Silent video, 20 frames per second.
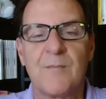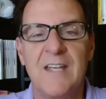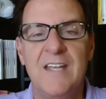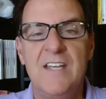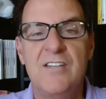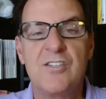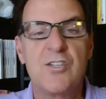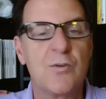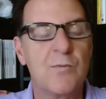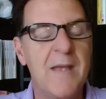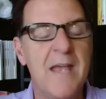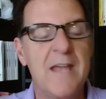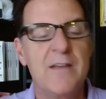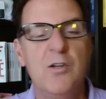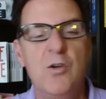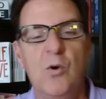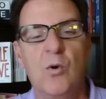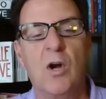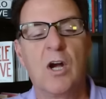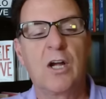These are men
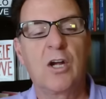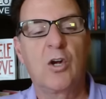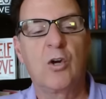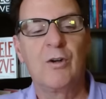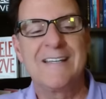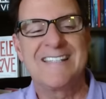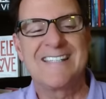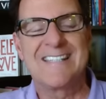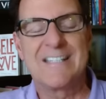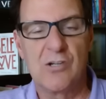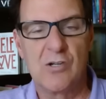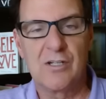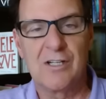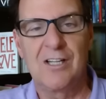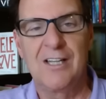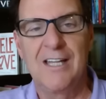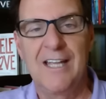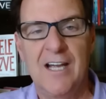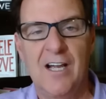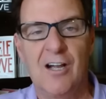who are crystal
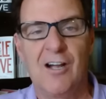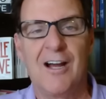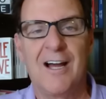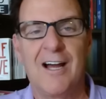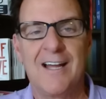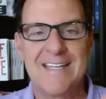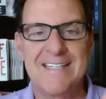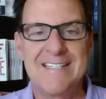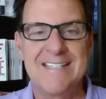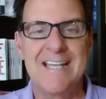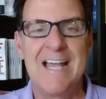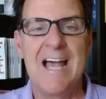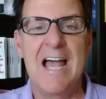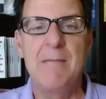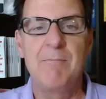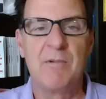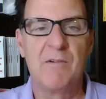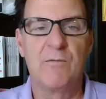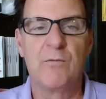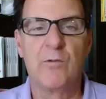clear on the
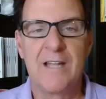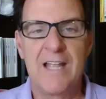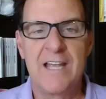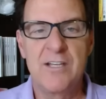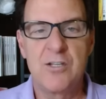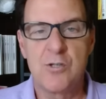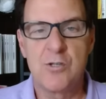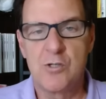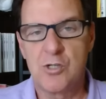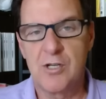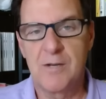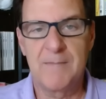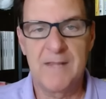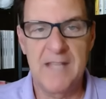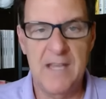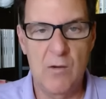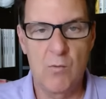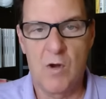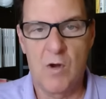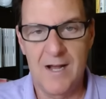type of relationship
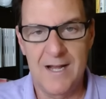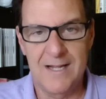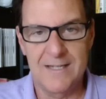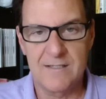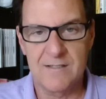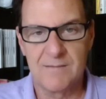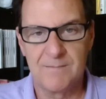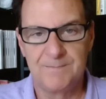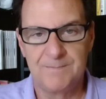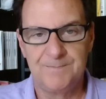they want.